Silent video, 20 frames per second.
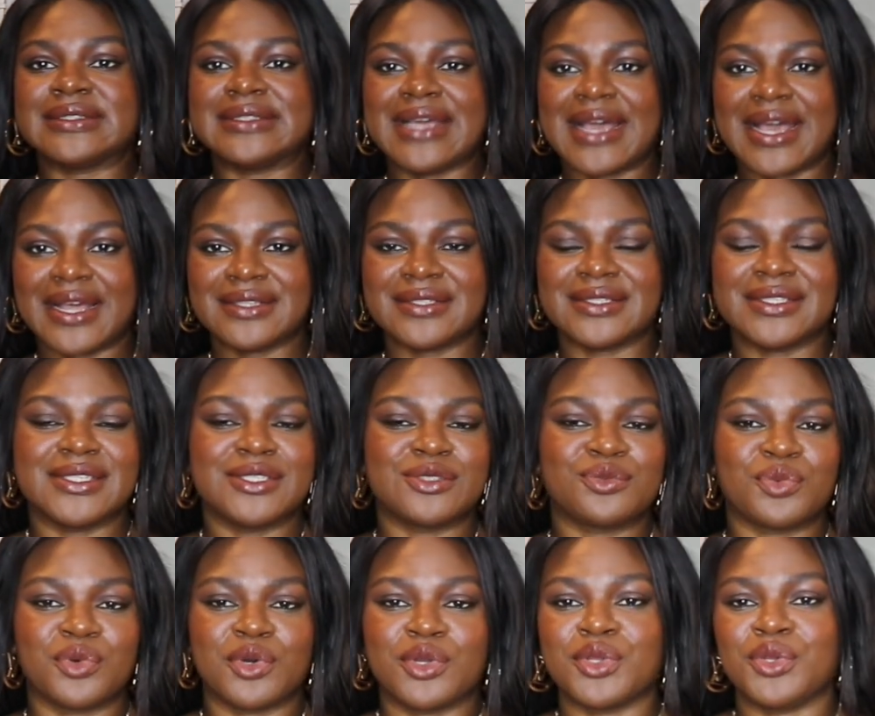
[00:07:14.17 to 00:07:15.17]
that
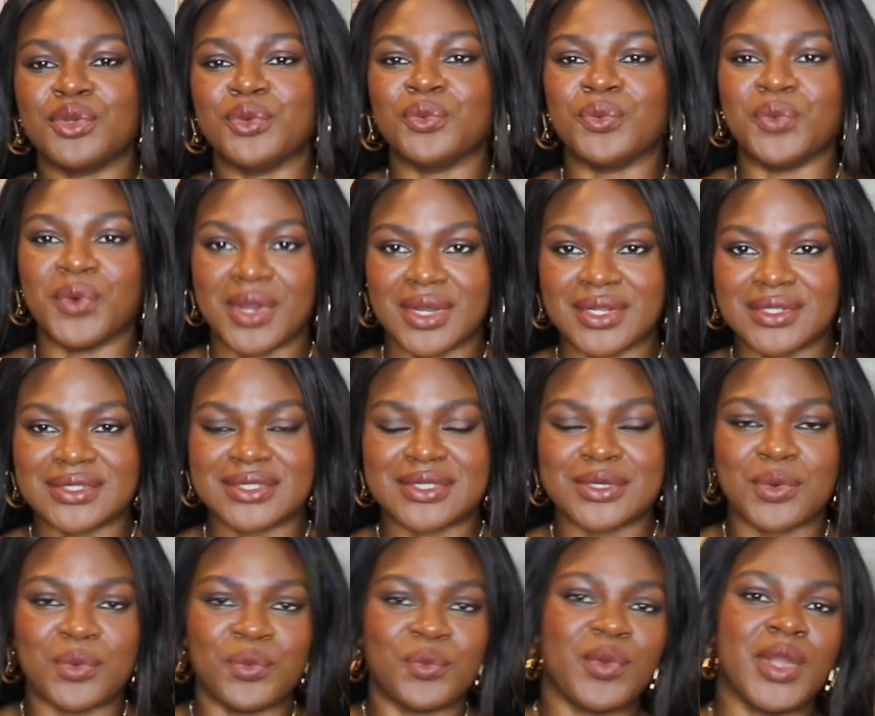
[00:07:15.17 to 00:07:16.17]
is what you
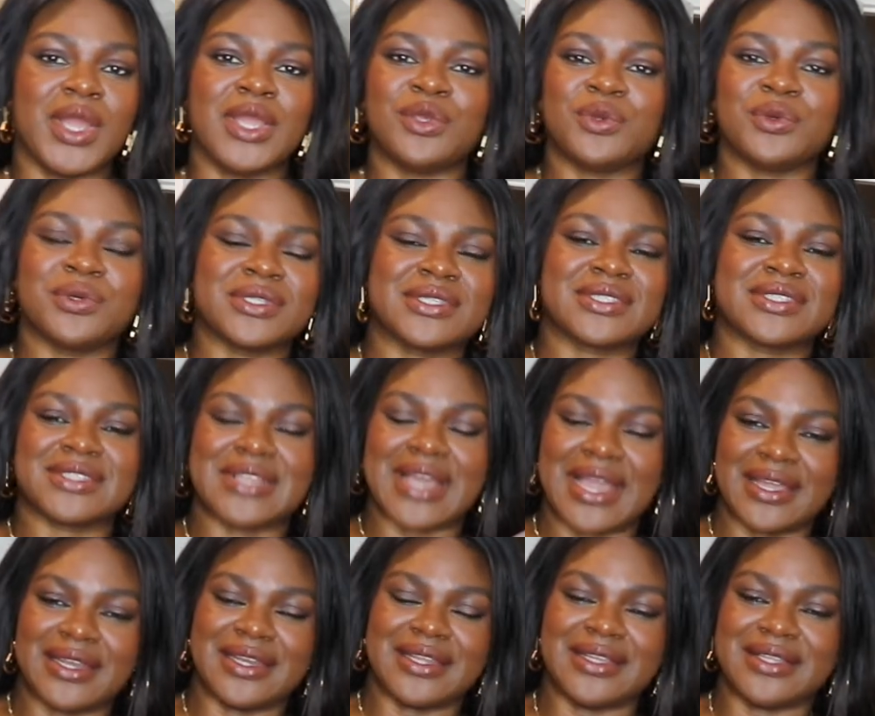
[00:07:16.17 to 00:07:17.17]
want when you're
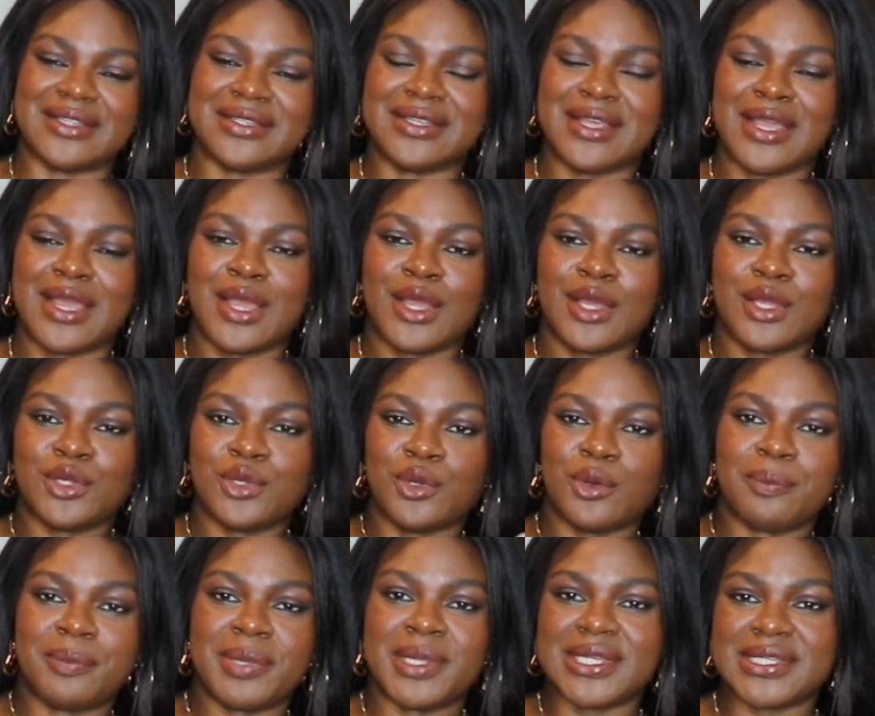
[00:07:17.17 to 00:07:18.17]
styling
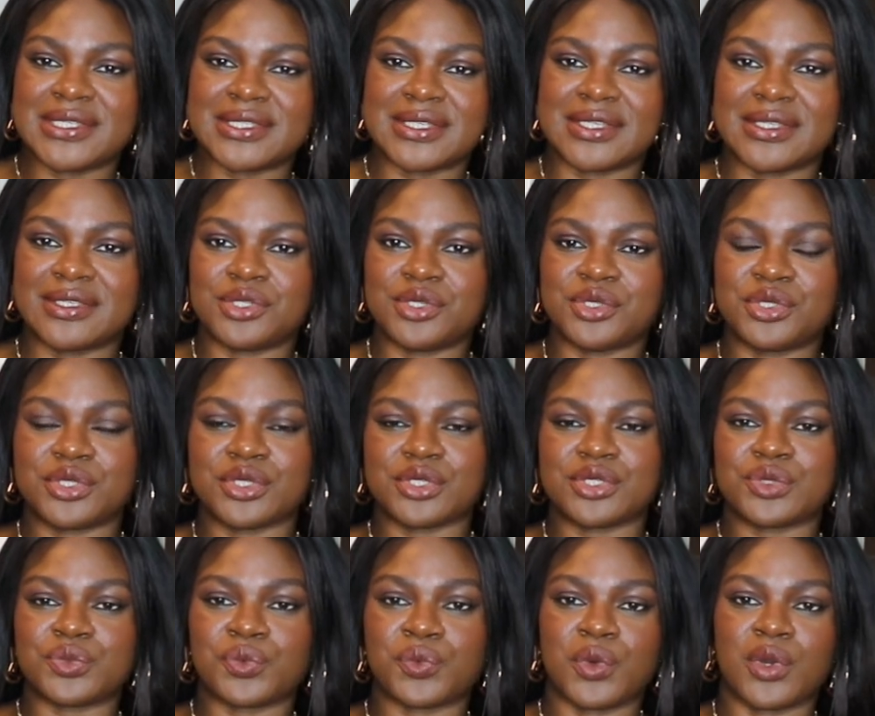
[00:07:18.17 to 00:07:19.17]
your pieces you
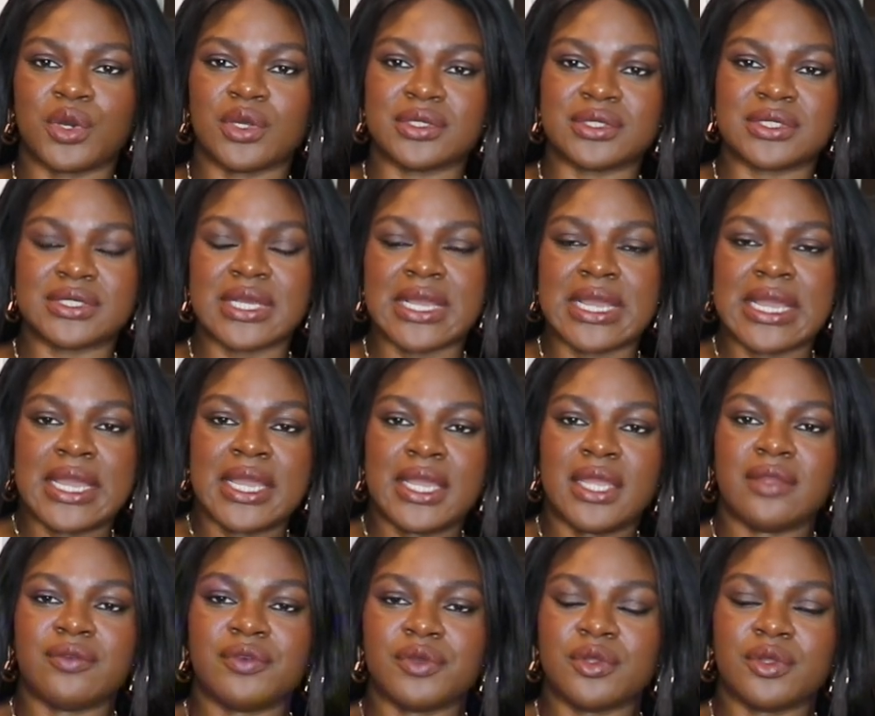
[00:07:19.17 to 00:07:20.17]
just want
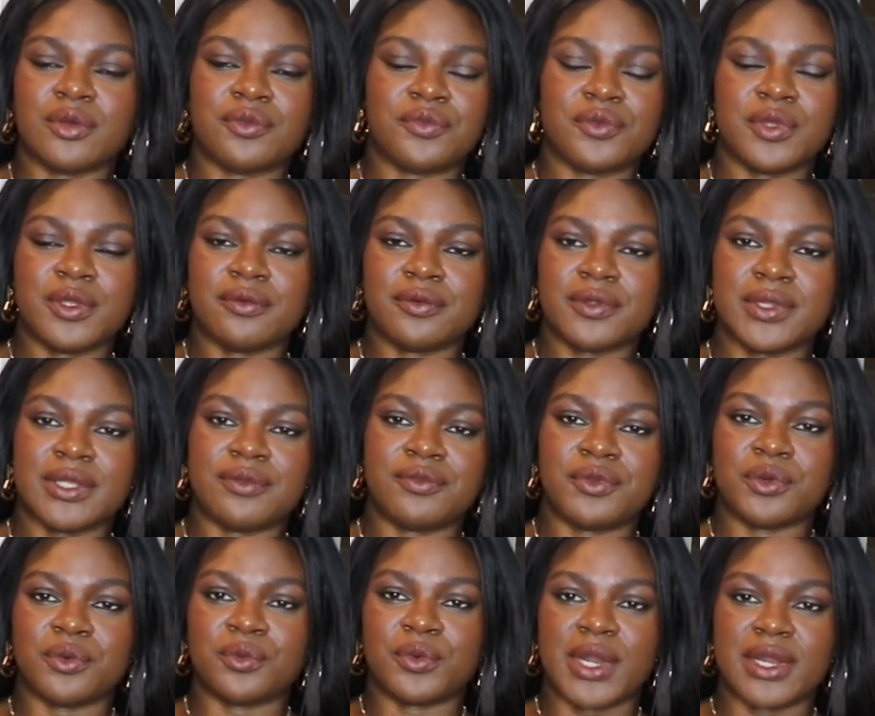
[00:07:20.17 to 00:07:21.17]
even if even
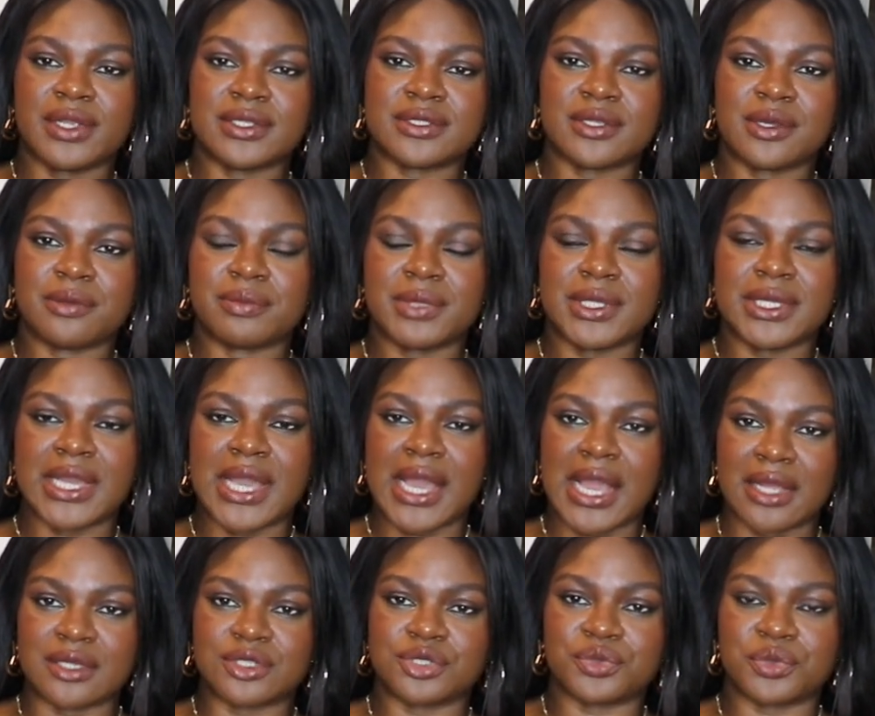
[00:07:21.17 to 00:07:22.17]
if you're wearing something
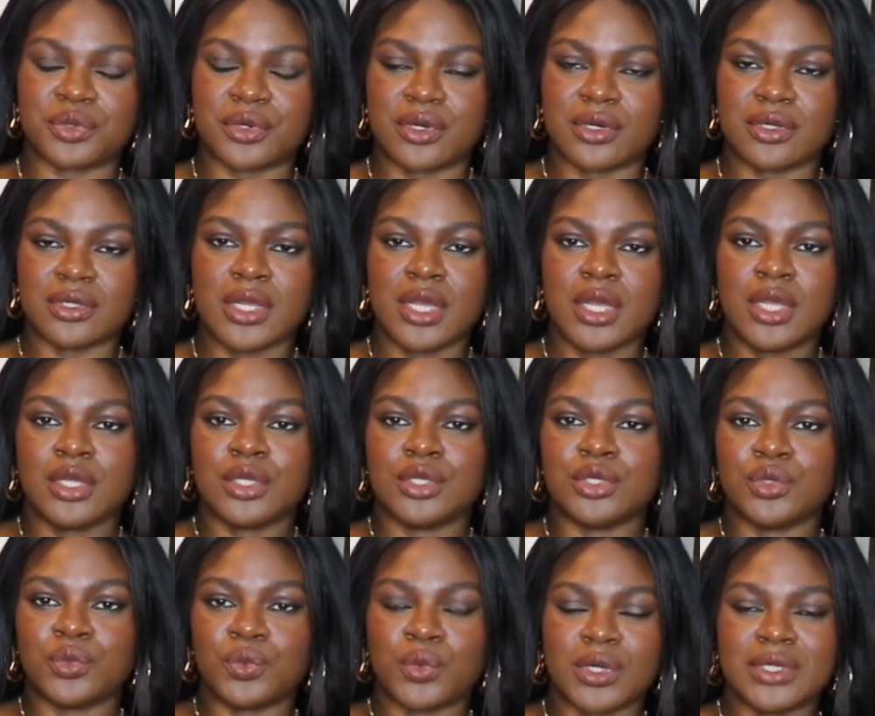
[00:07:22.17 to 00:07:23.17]
casual
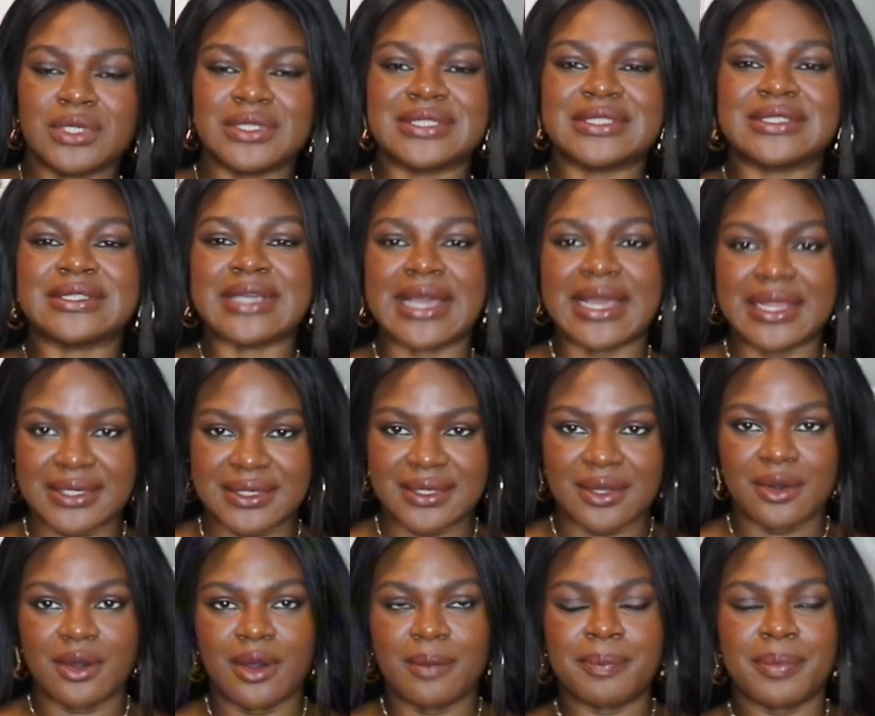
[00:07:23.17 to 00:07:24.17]
you want to style
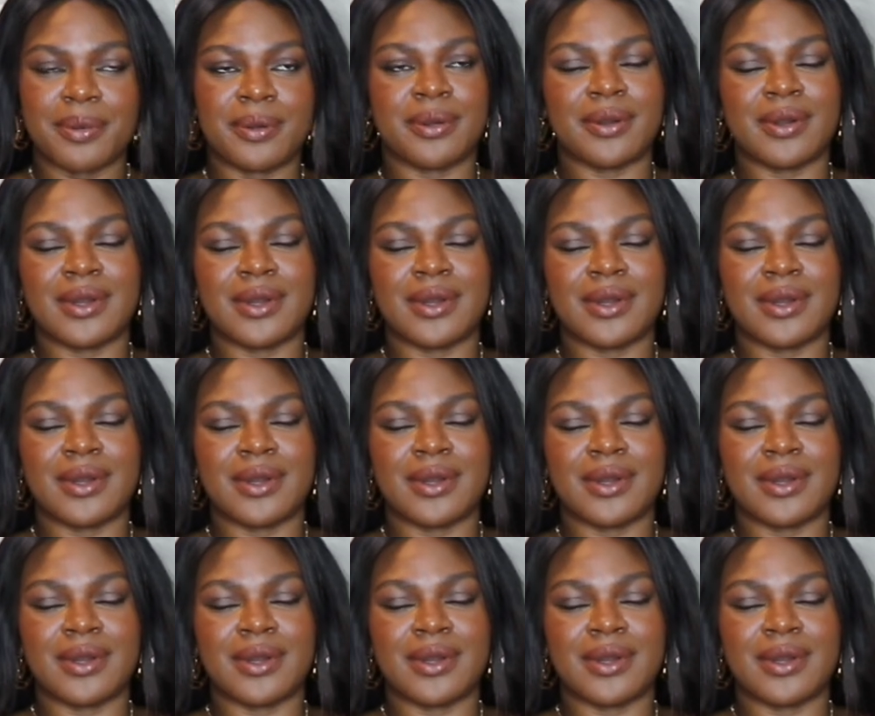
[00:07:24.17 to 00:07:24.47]
it up